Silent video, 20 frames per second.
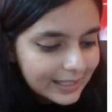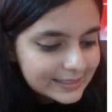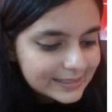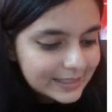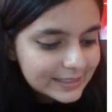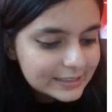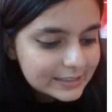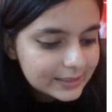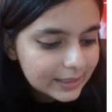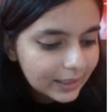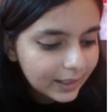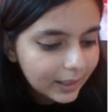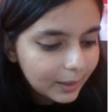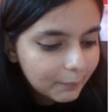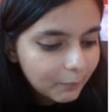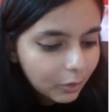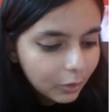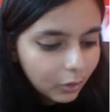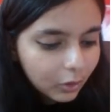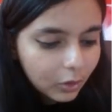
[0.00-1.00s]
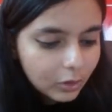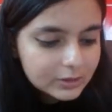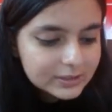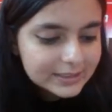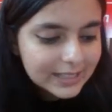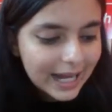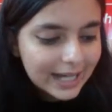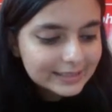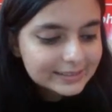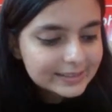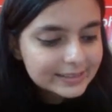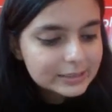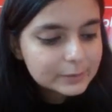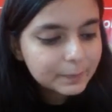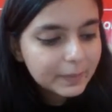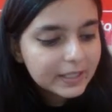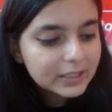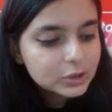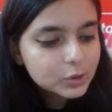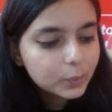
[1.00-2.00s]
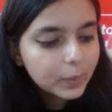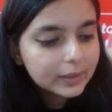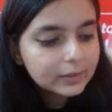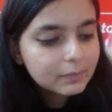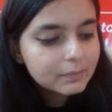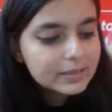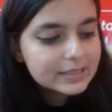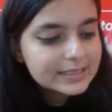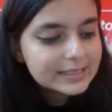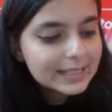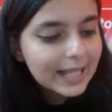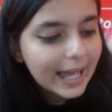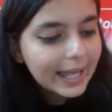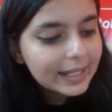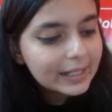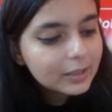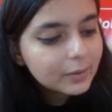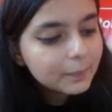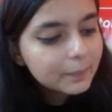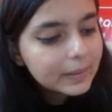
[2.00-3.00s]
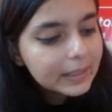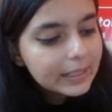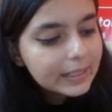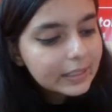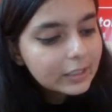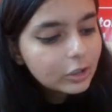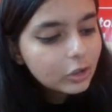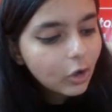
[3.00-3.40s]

Since Morocco starts his speech with mislike me